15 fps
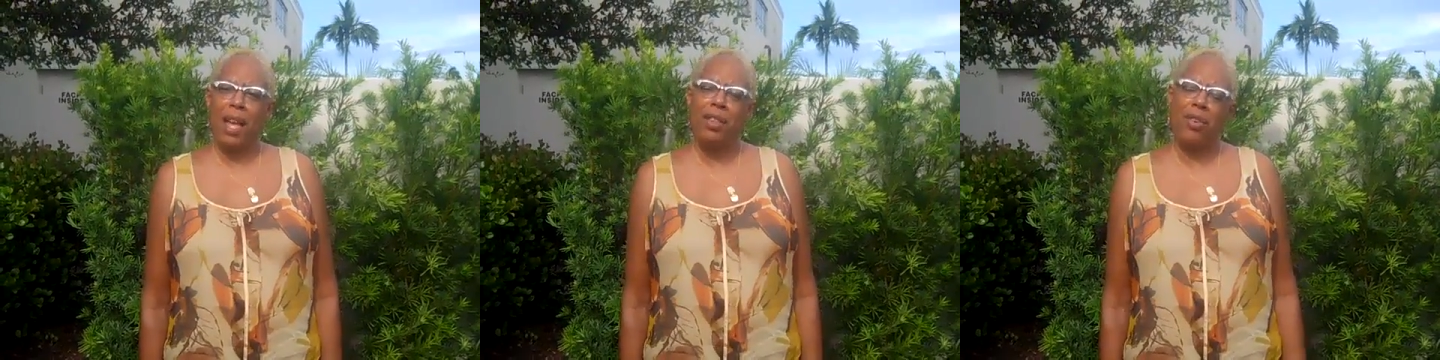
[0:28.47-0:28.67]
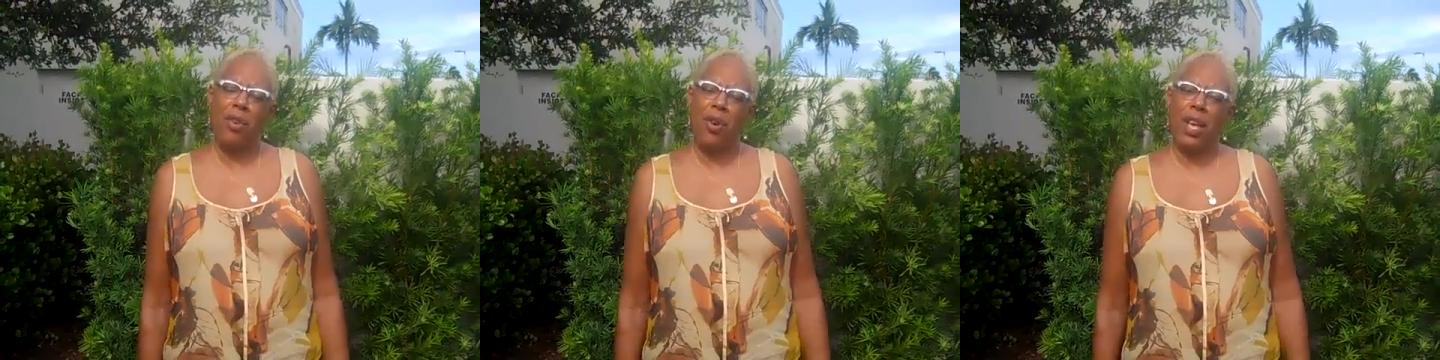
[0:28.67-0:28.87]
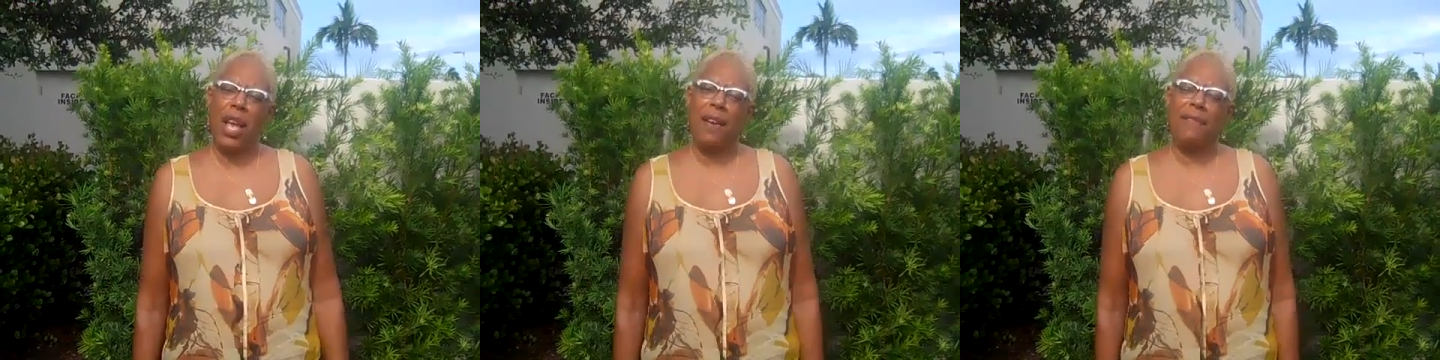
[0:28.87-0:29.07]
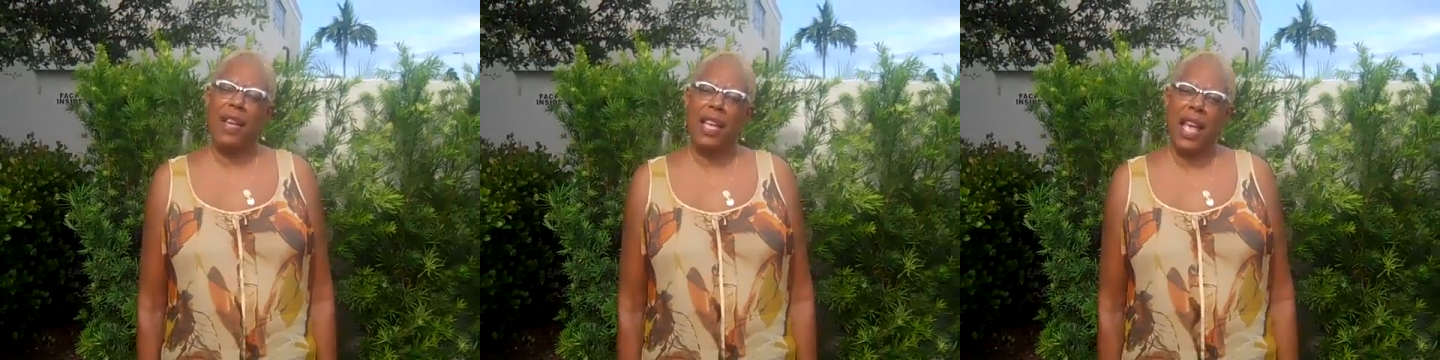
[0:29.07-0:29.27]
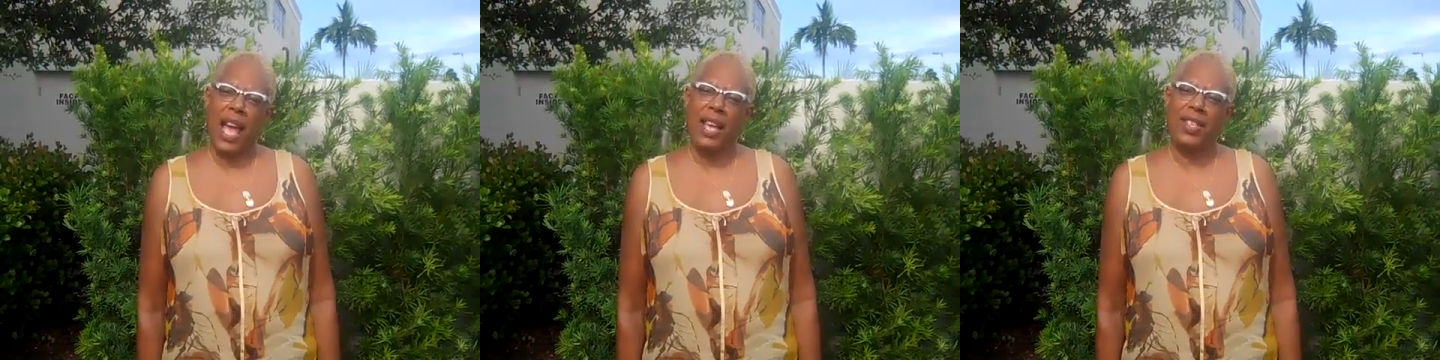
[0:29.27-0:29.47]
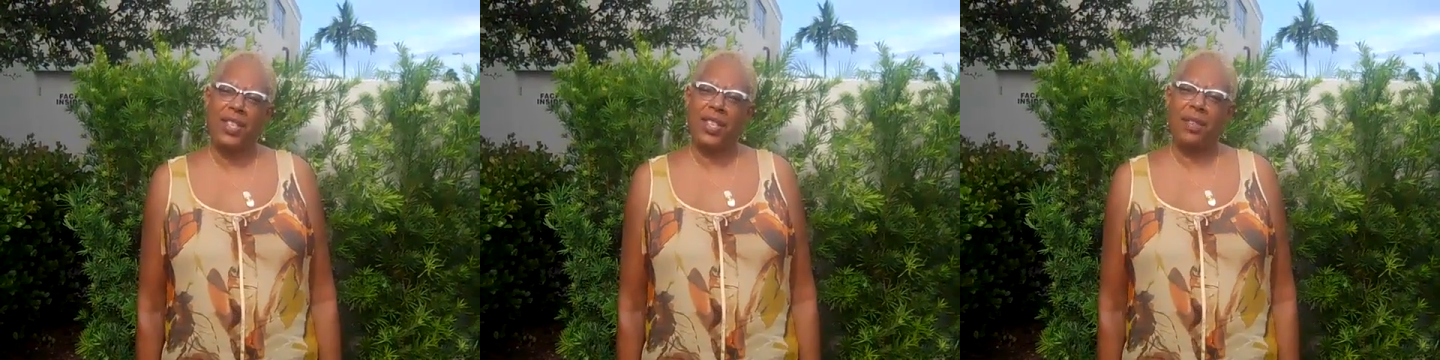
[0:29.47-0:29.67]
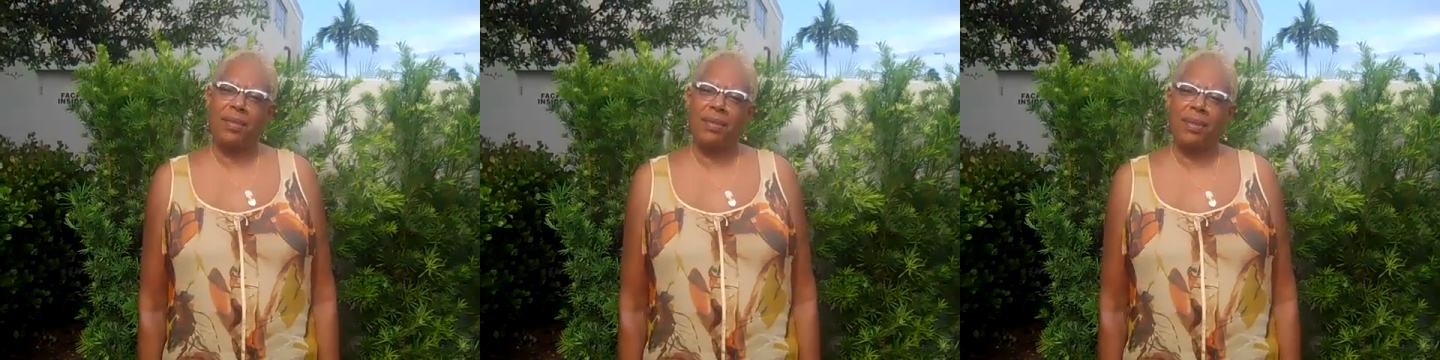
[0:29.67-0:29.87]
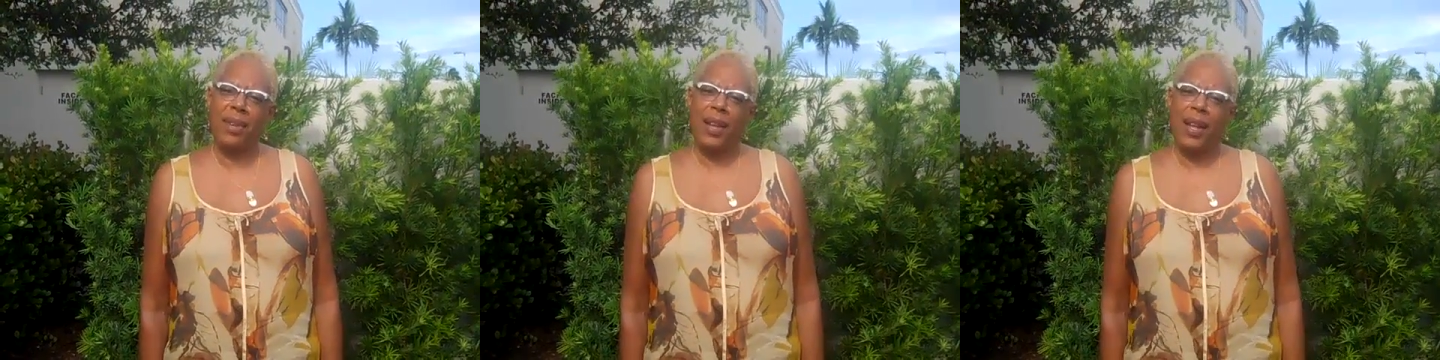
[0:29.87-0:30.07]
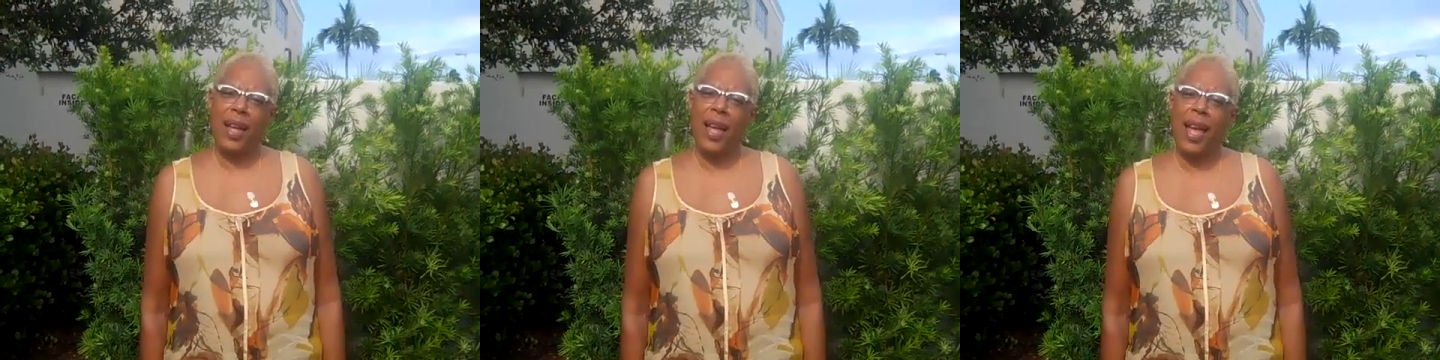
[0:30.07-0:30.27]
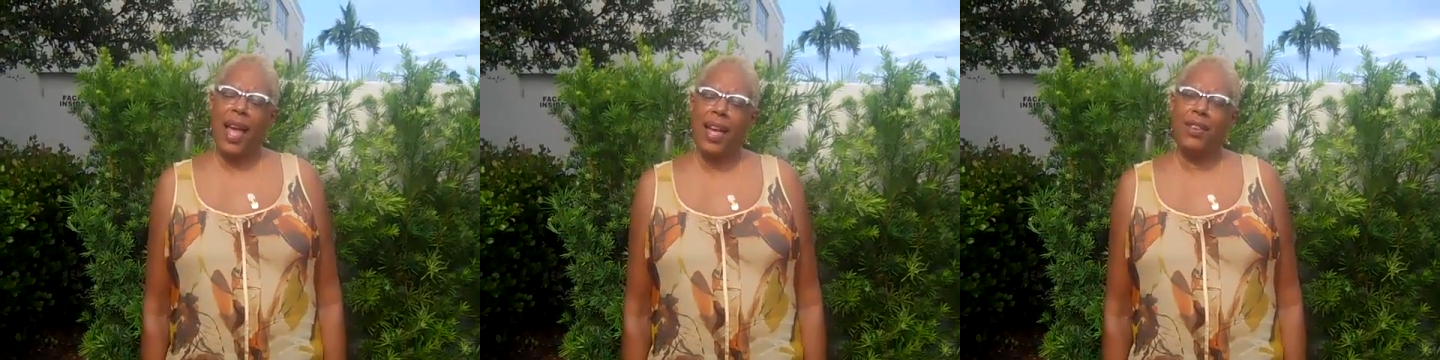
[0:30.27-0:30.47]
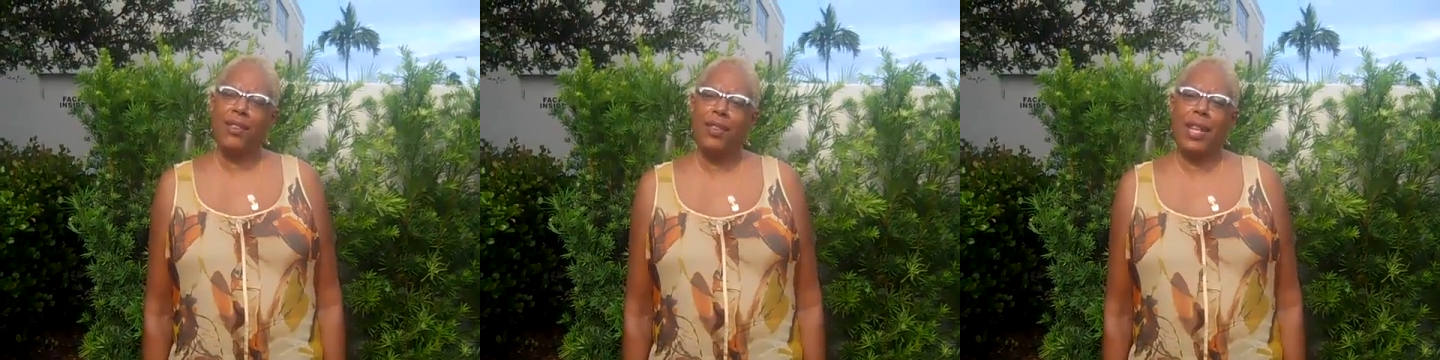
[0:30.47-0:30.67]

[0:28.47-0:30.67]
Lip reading: Are you going on vacation and